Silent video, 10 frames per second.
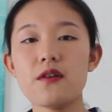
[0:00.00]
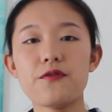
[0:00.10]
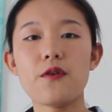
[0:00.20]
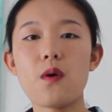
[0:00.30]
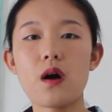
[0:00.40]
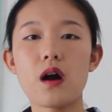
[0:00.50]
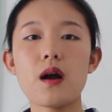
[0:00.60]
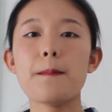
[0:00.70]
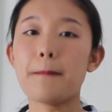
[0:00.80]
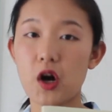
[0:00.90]

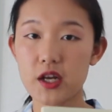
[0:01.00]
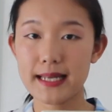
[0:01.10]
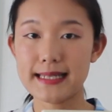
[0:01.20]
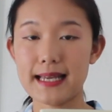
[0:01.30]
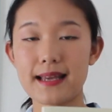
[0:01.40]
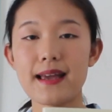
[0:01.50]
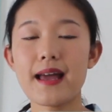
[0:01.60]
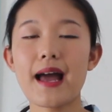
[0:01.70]
for marketing.